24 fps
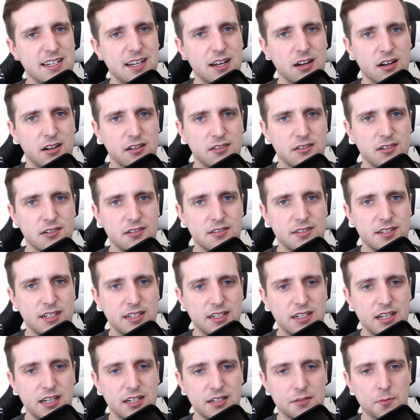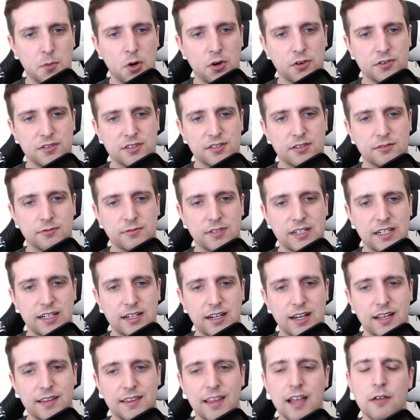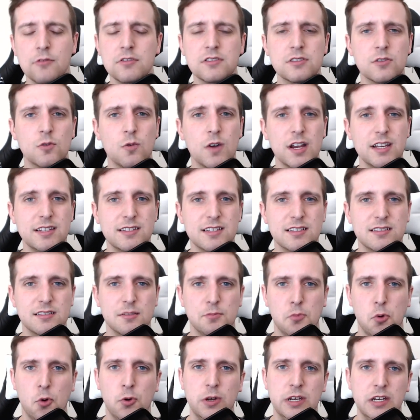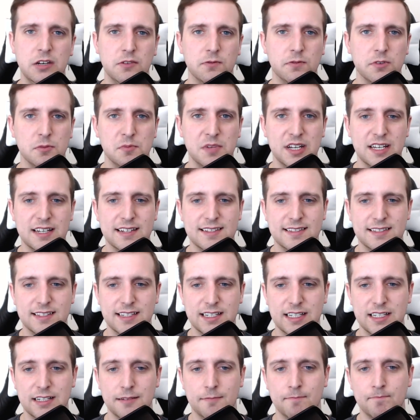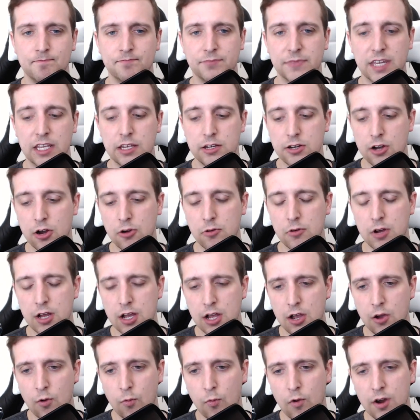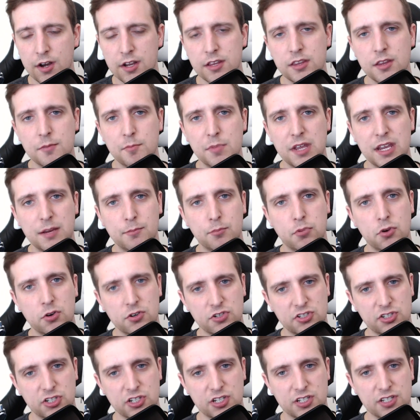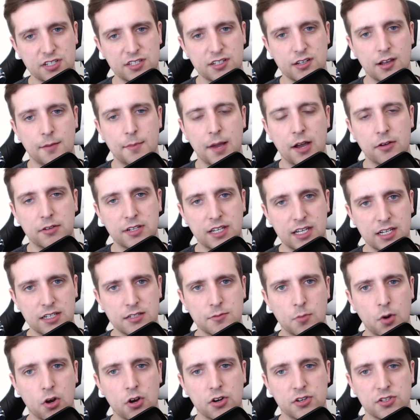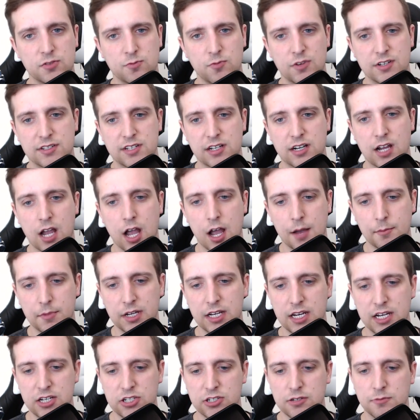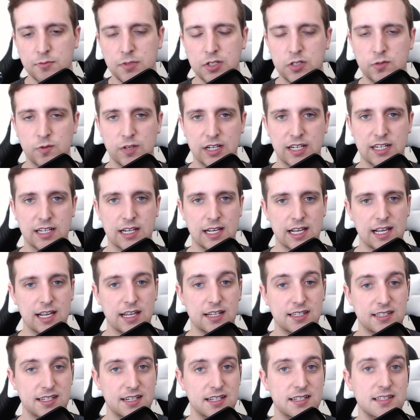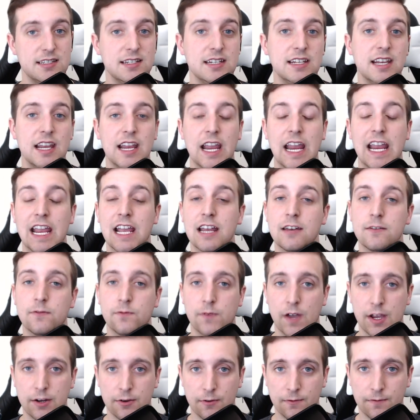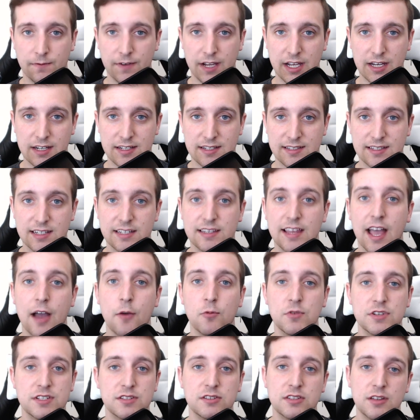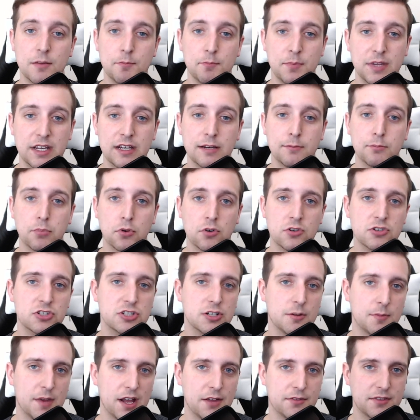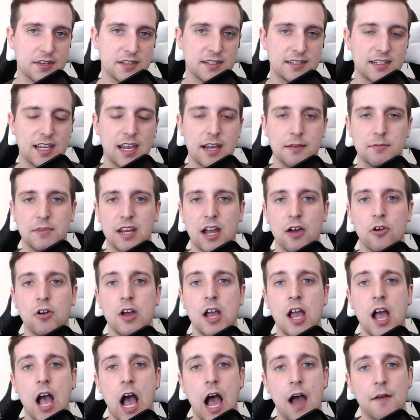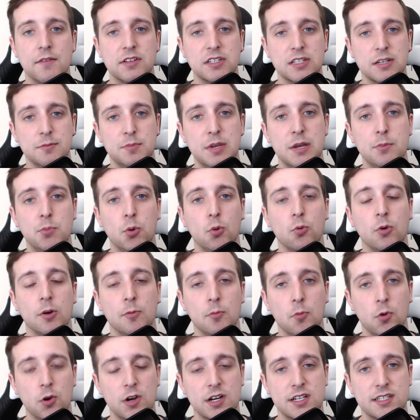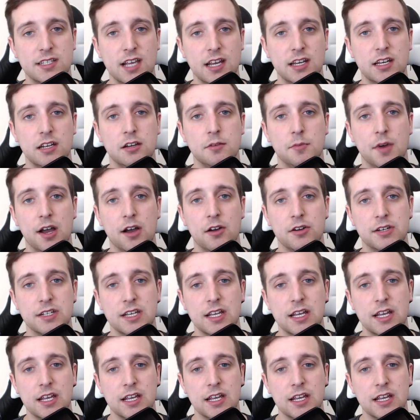characters in Kingdom Hearts 3, and that was quite disappointing for me to see. One of the big pushes about Kingdom Hearts was a combination between Disney and Final Fantasy. That was the big push about this game. Now, obviously, people were more excited about,